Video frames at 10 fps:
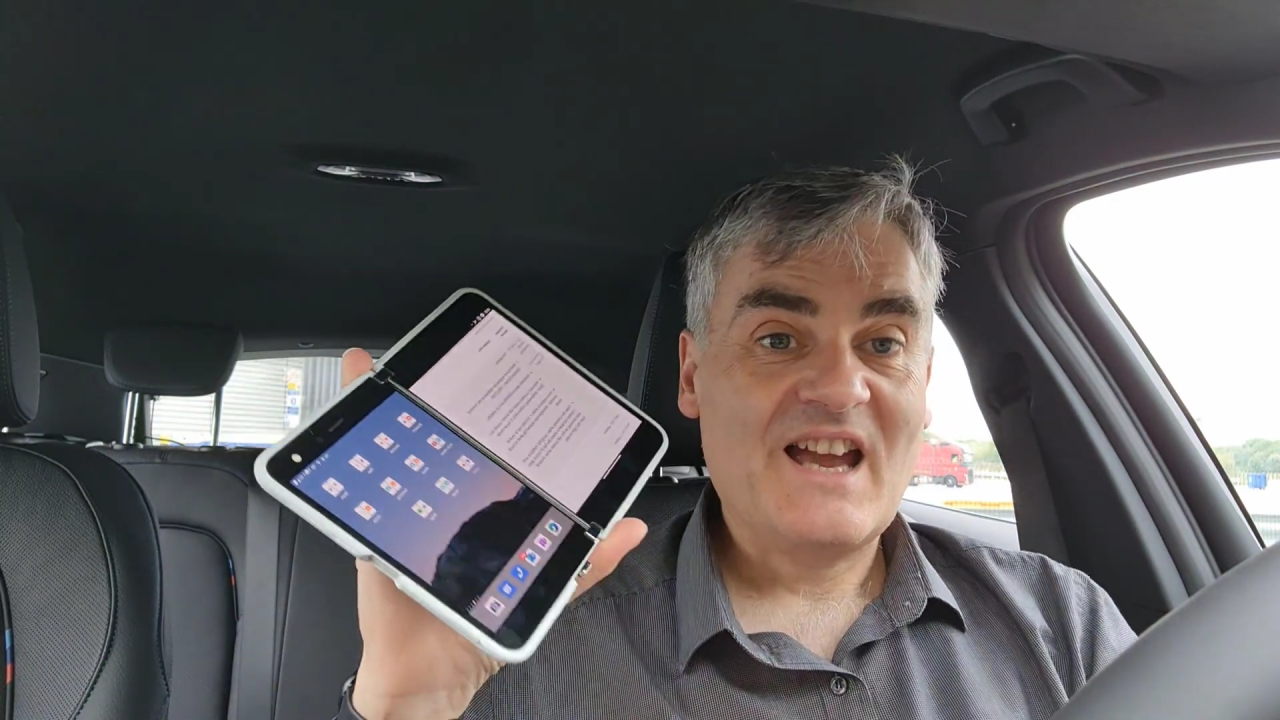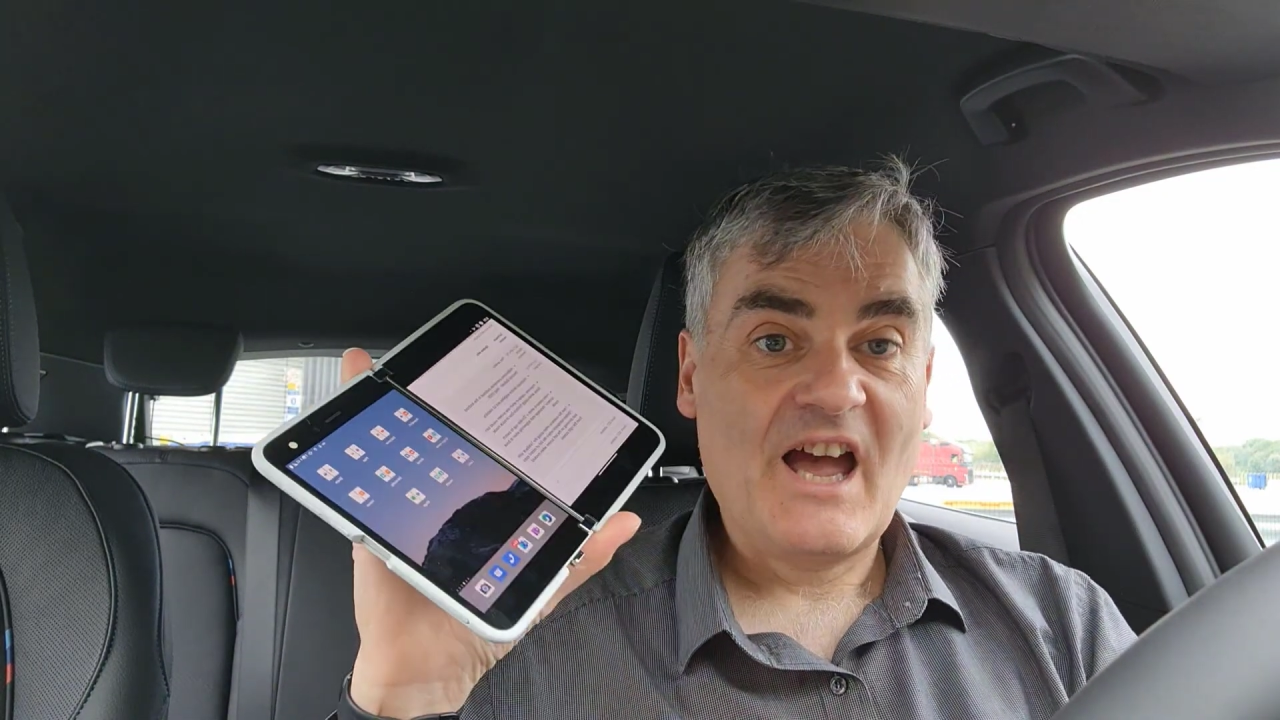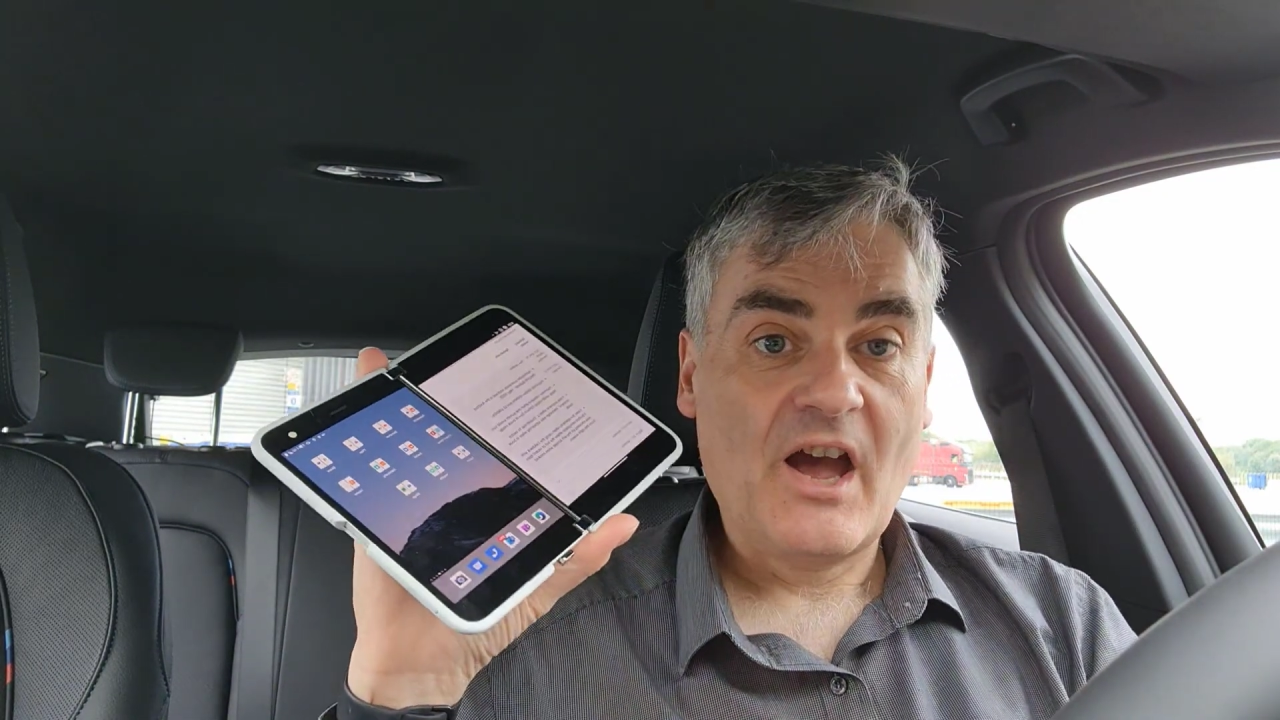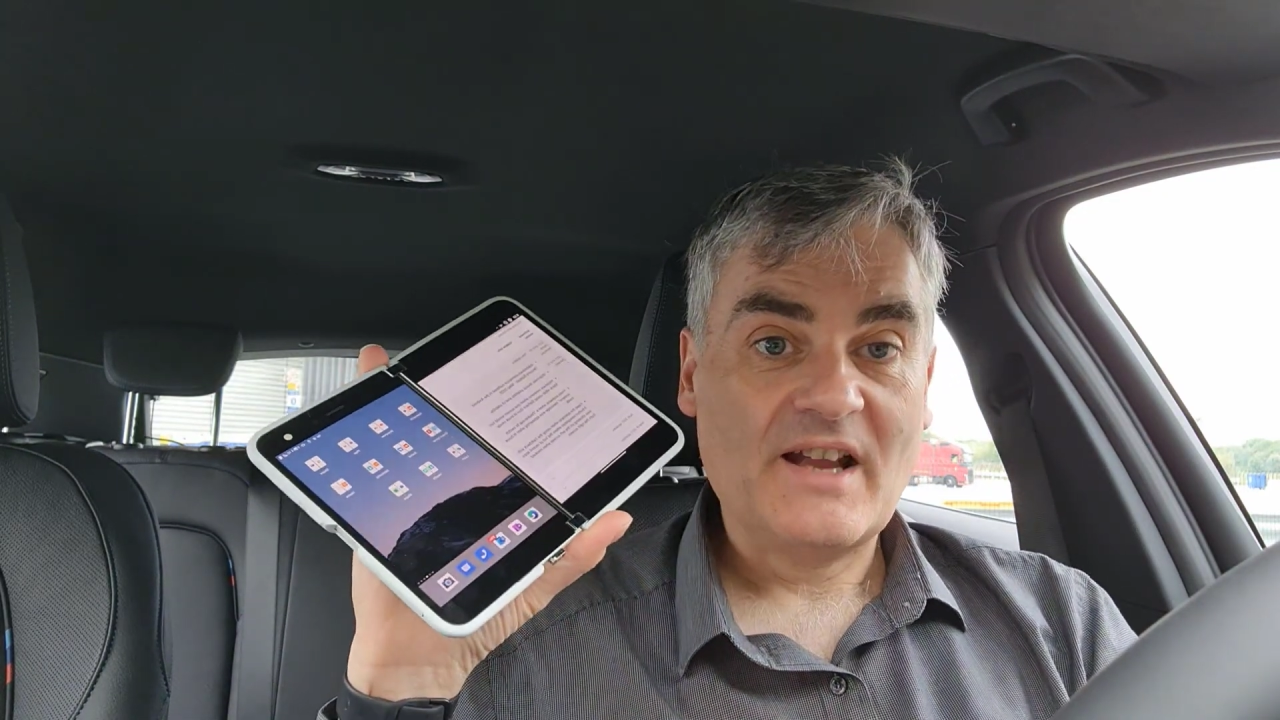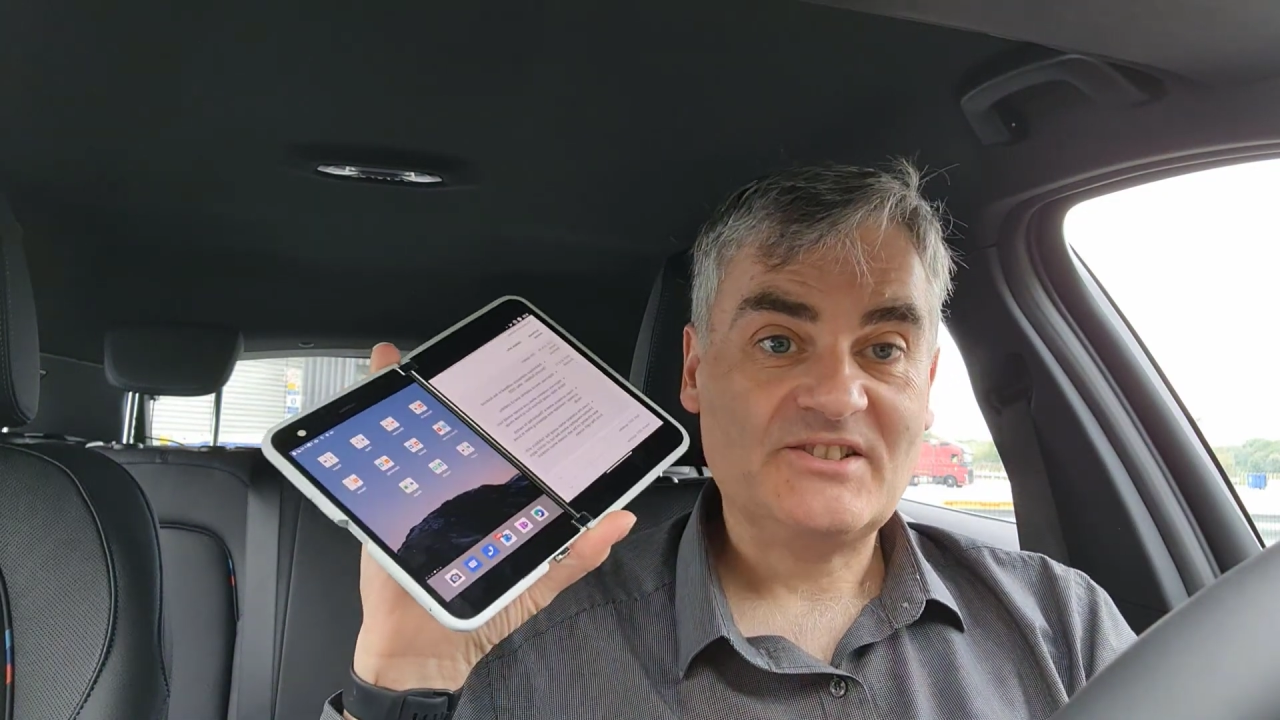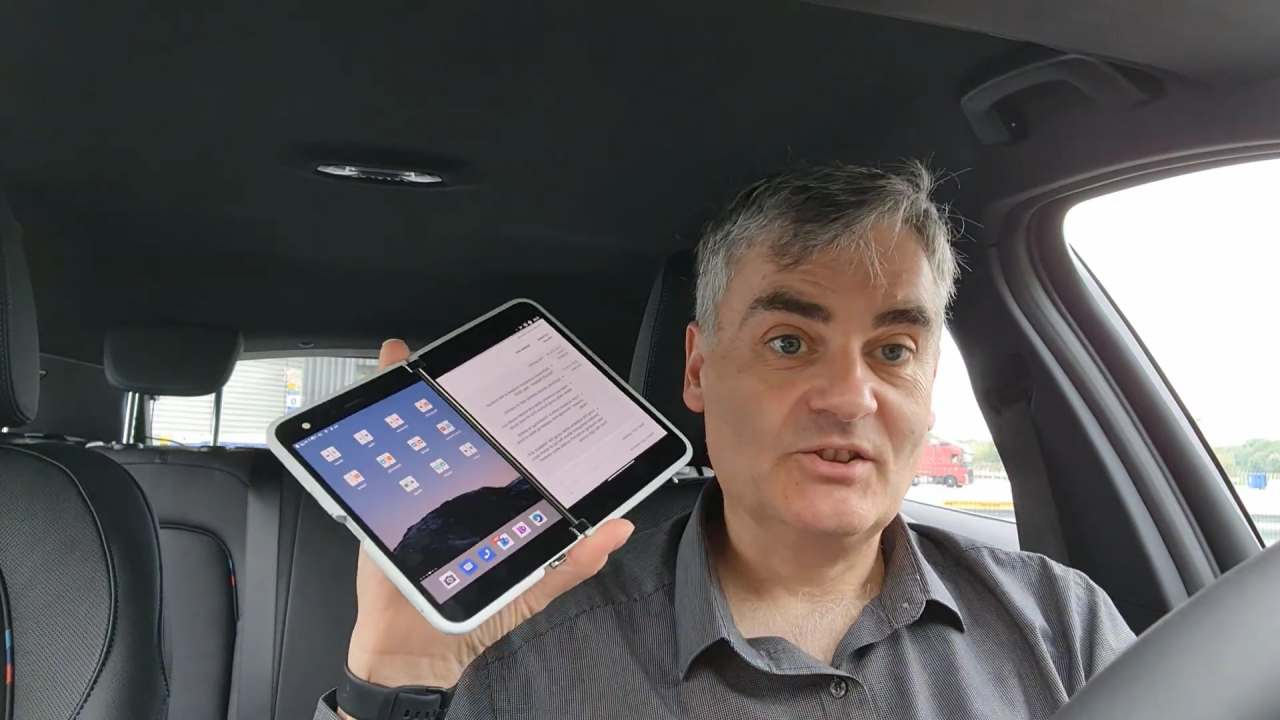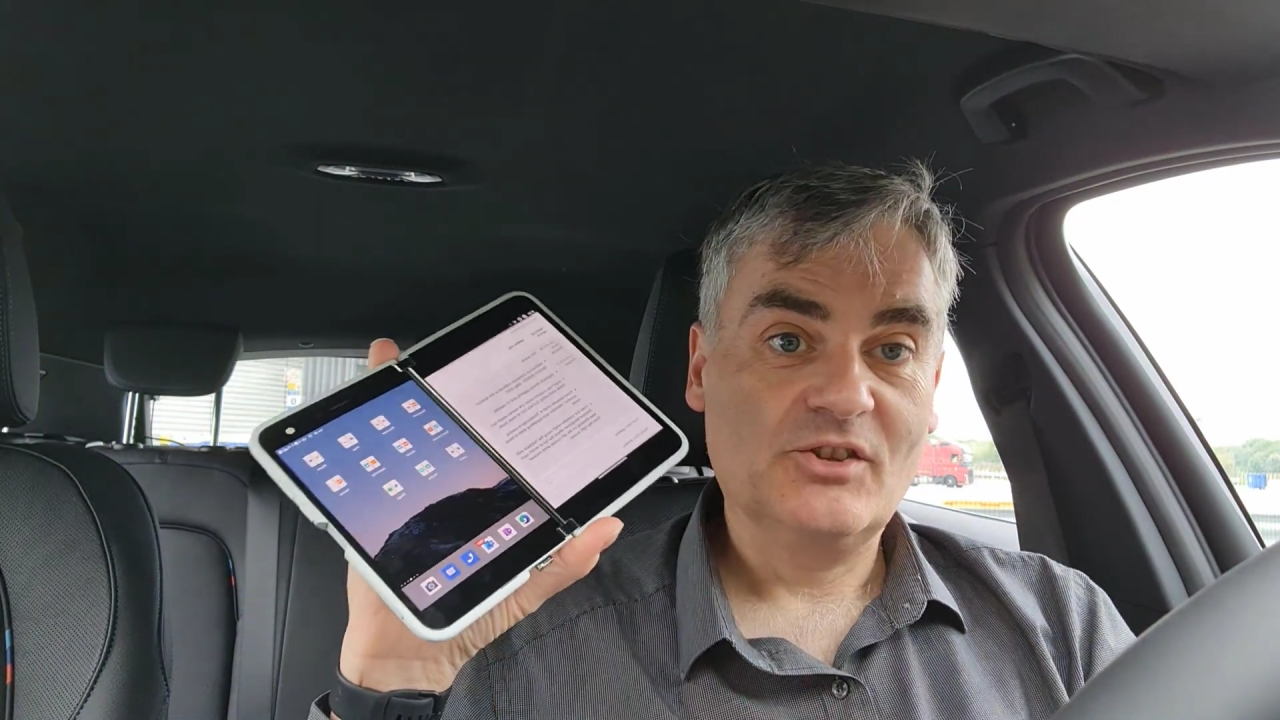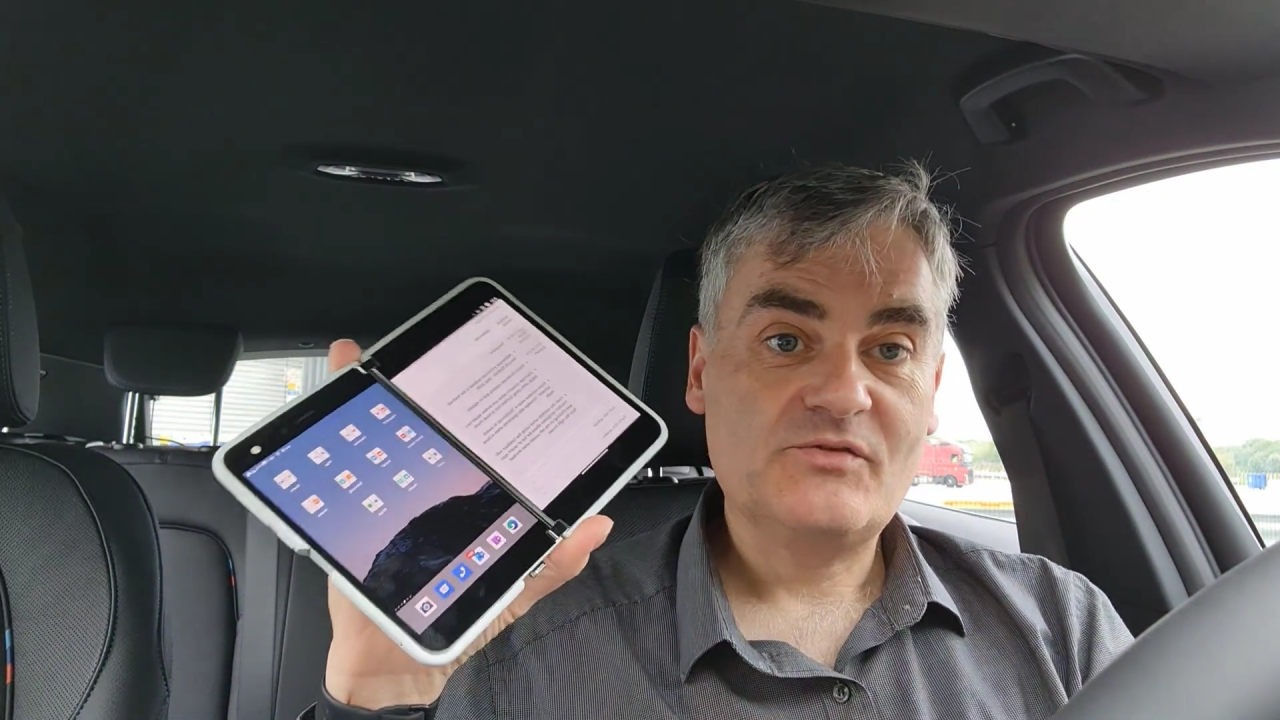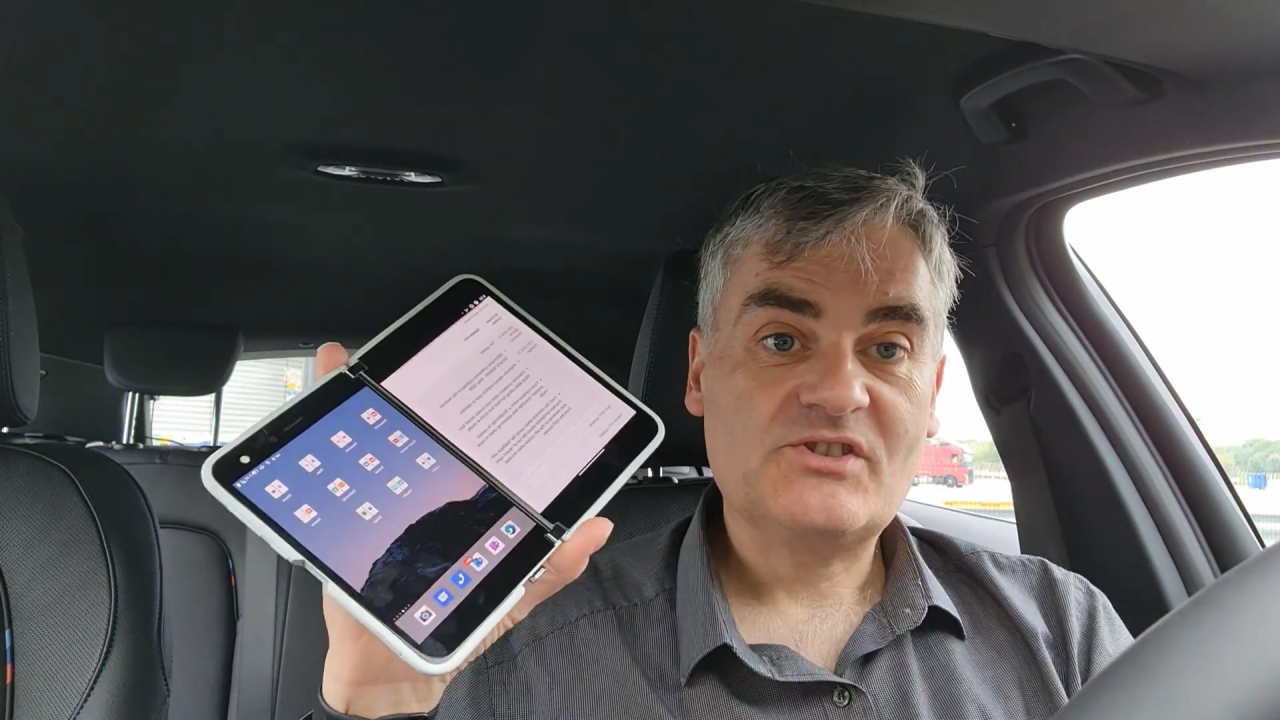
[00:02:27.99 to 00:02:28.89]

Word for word: Uh, I still love the